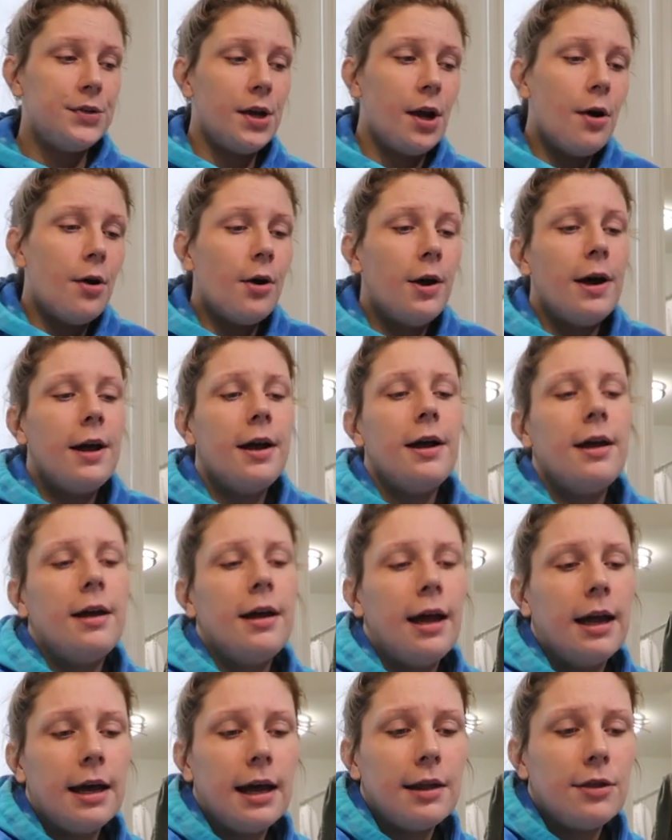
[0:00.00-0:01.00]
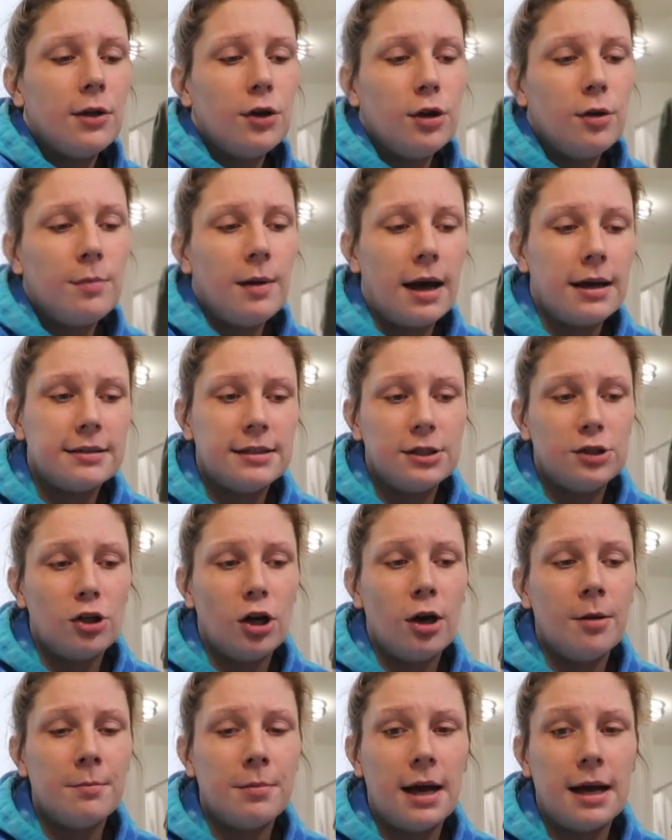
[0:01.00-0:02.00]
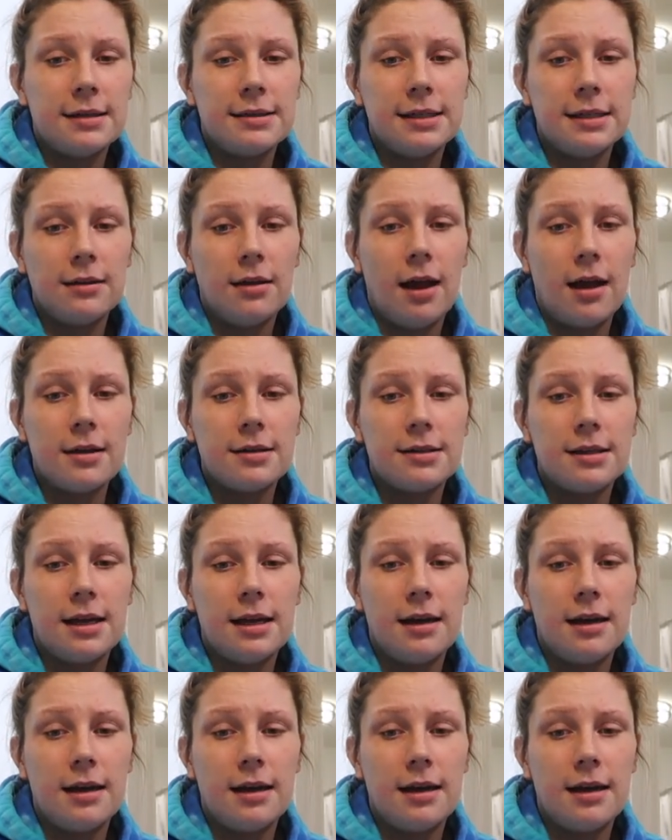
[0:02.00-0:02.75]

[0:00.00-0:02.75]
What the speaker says: So I got the new BoxyCharm, BoxyLuxe,